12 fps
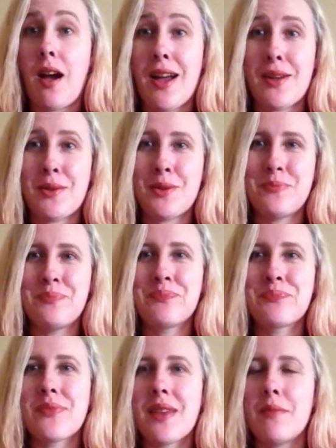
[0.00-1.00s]
Hi all,
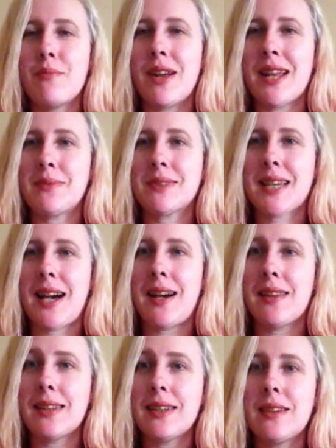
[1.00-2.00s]
my name's
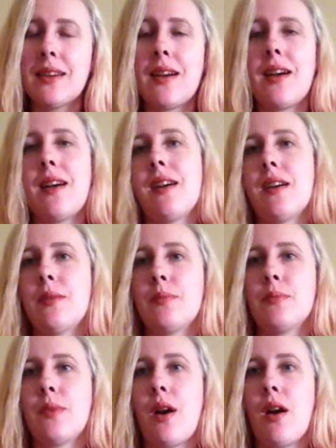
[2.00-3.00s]
Carly.
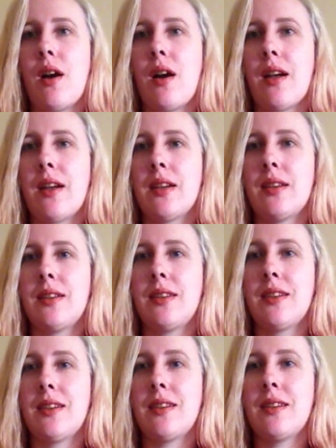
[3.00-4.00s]
I
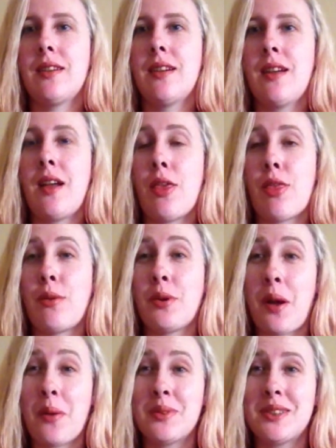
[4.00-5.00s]
thought
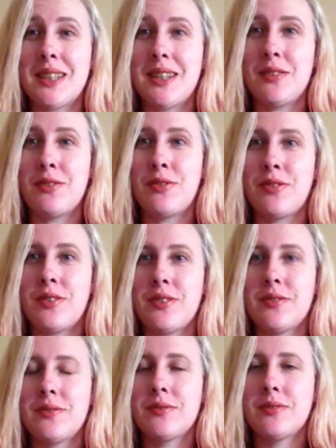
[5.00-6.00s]
I would give
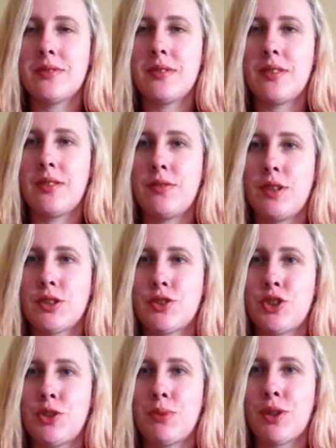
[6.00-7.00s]

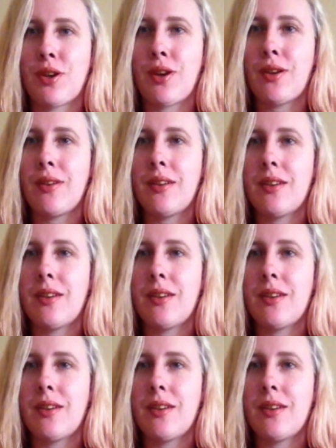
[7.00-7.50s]
Flosstube a go.